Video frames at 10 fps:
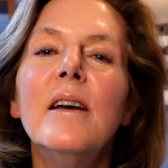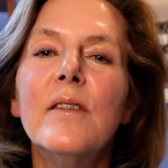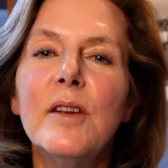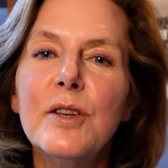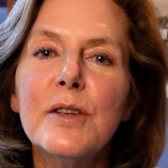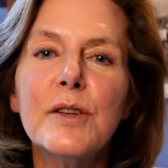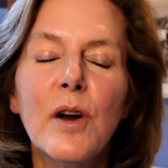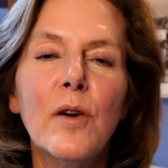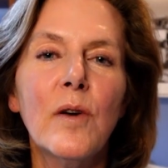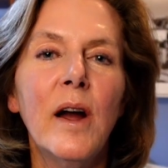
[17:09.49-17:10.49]
Then just
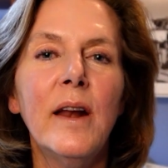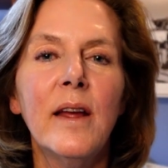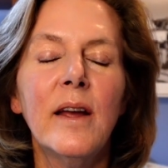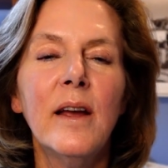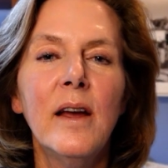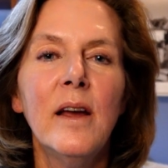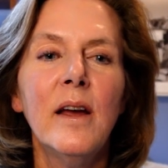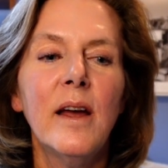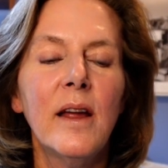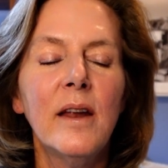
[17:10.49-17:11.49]
start writing.
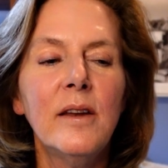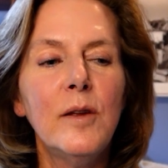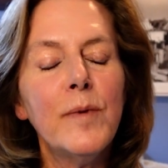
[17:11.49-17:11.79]
And you